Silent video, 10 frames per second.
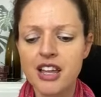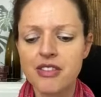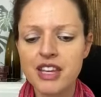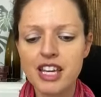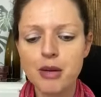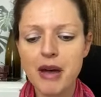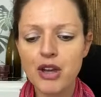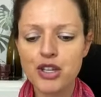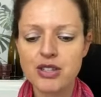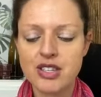think
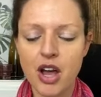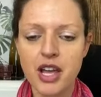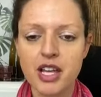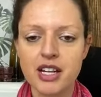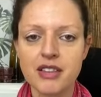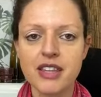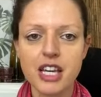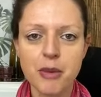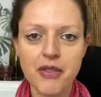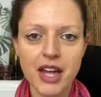about your cycle and think
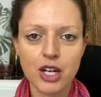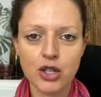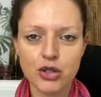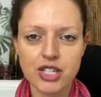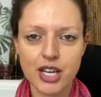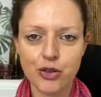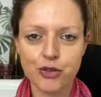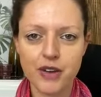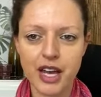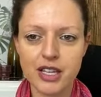about that luteal
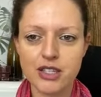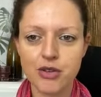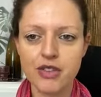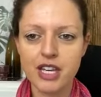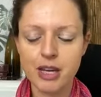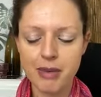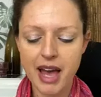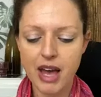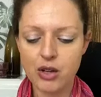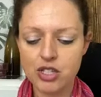phase. So think
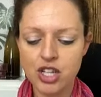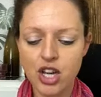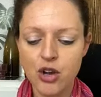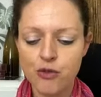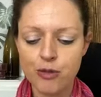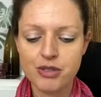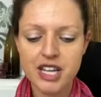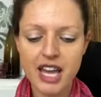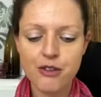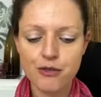about from
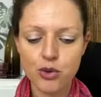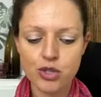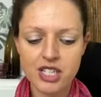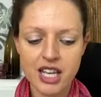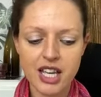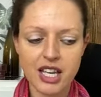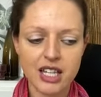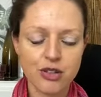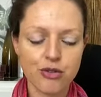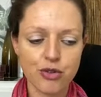day
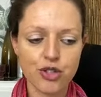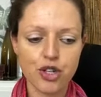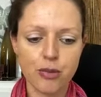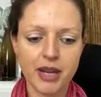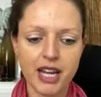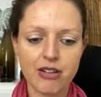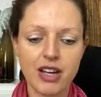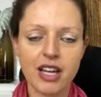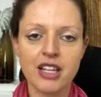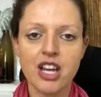14 through to your
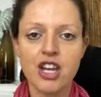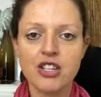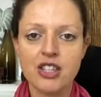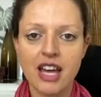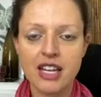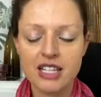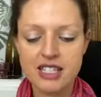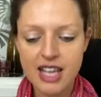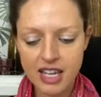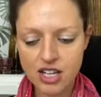period. So that
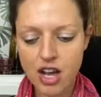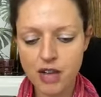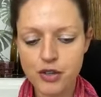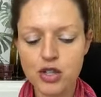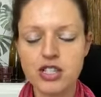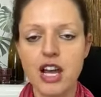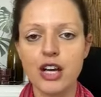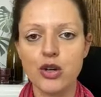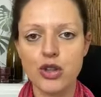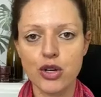second half of your
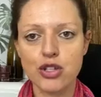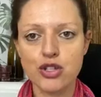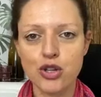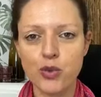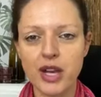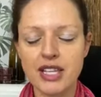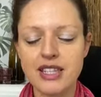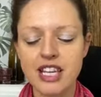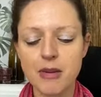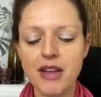cycle, those 2 weeks,
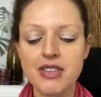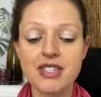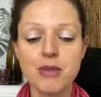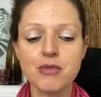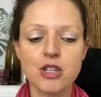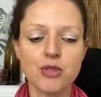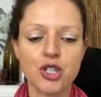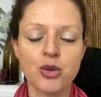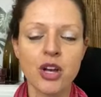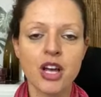think about the symptoms
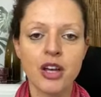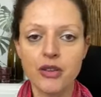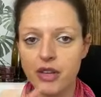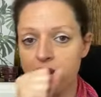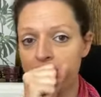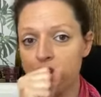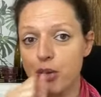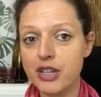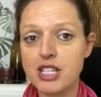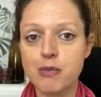you
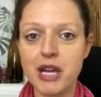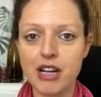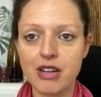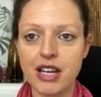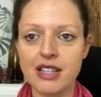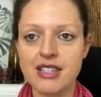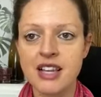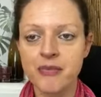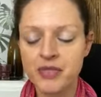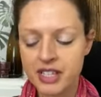experience,
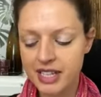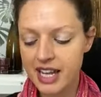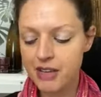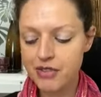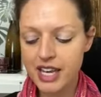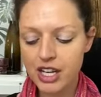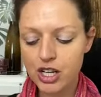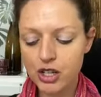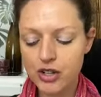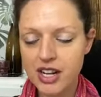and if they
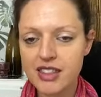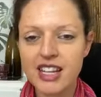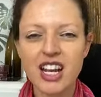include anything